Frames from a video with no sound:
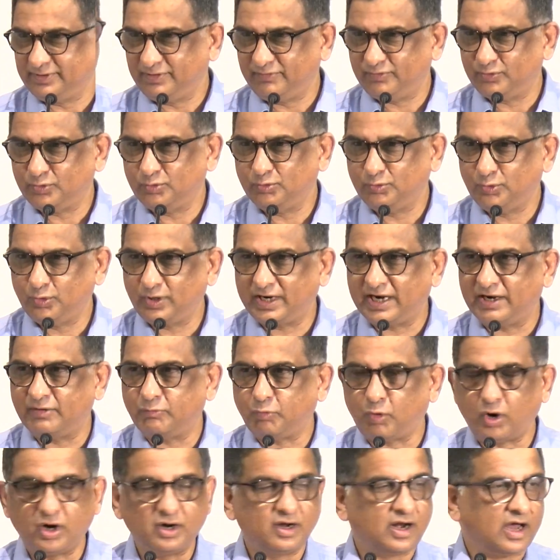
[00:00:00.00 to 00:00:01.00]
If you look at
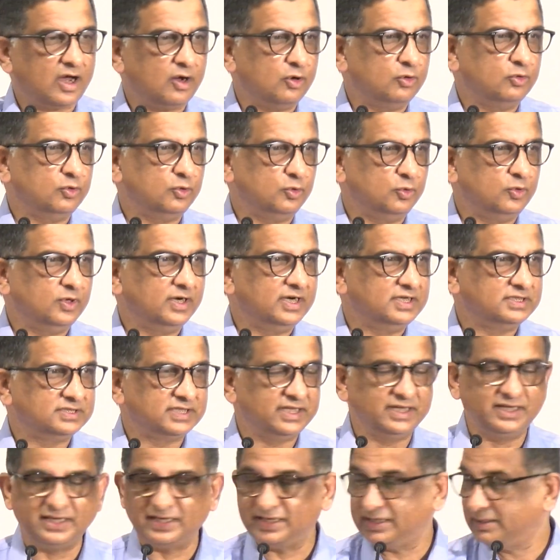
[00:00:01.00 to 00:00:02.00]
what how Google is
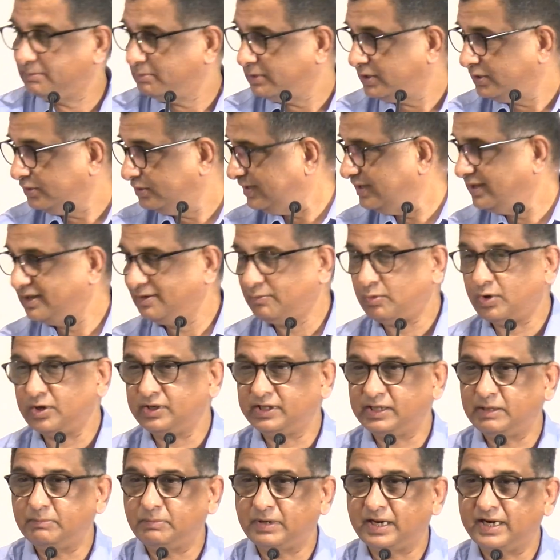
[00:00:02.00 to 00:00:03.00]
thinking thinking about uh,
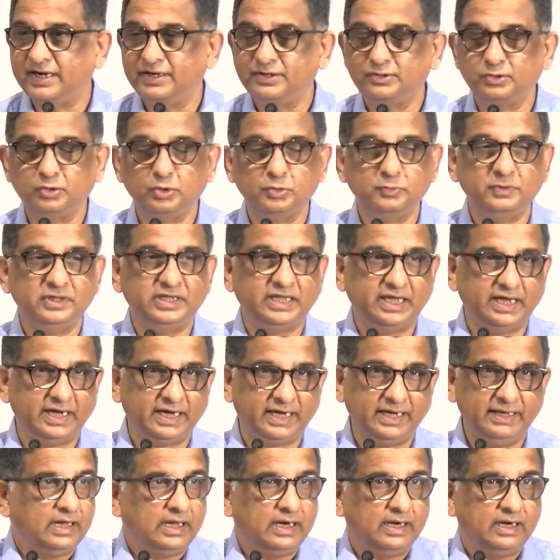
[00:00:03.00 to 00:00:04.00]
what they're planning to do with
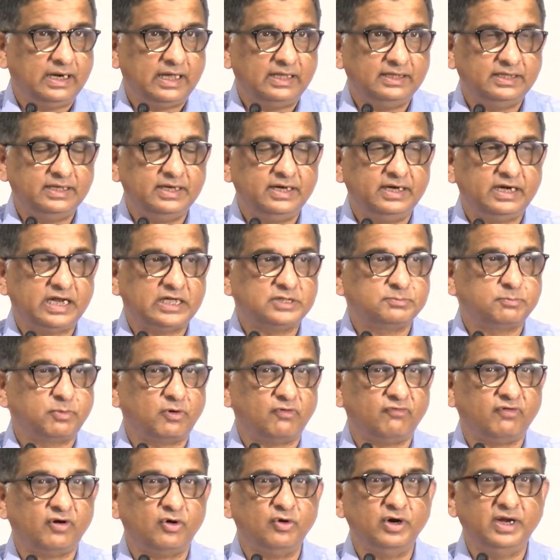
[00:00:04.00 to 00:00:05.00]
AI, and I think it has
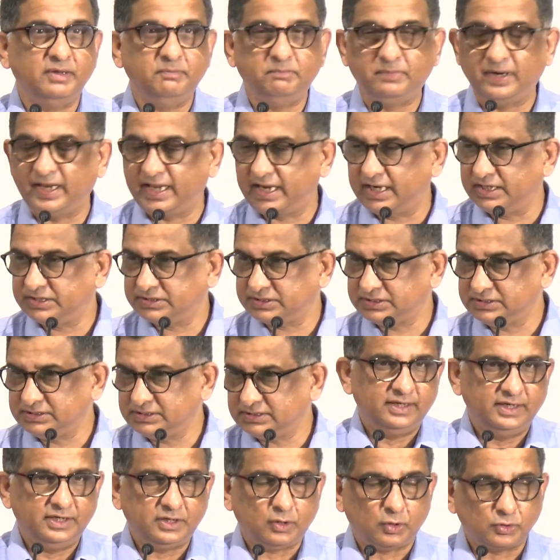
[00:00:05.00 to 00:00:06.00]
profound
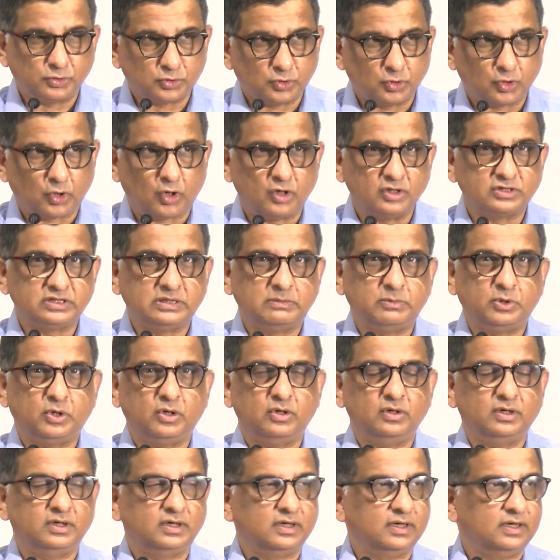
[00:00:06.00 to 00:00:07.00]
implications. He also talks
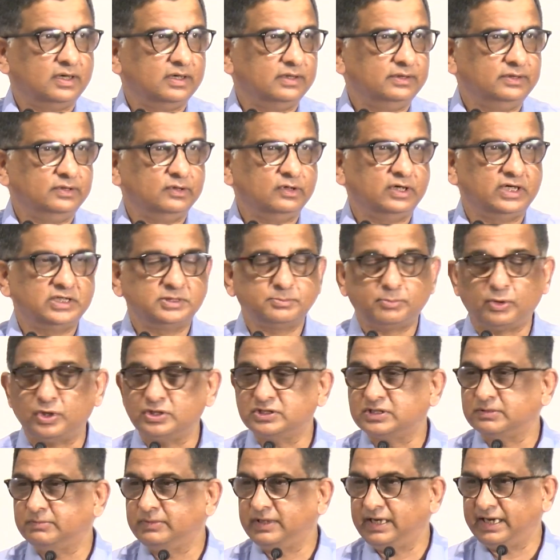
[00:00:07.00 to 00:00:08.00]
about uh, you know
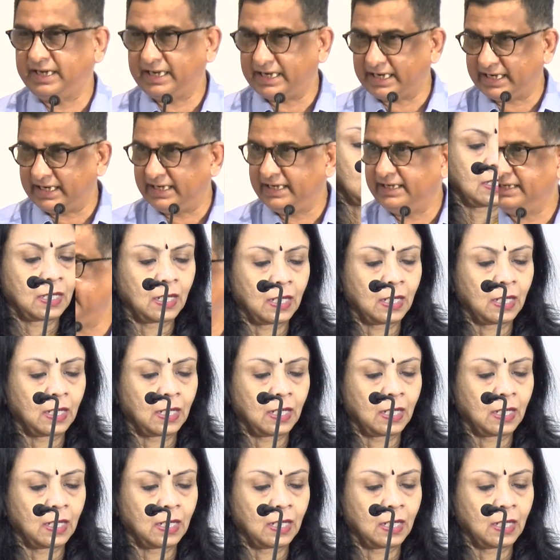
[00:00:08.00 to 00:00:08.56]
responsible AI.